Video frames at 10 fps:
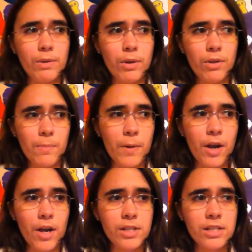go to the
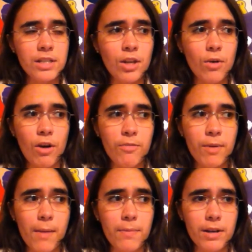parks and then go off
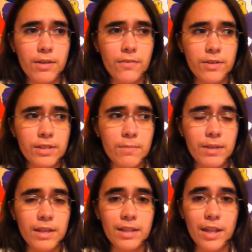property for
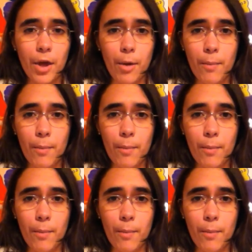something and then go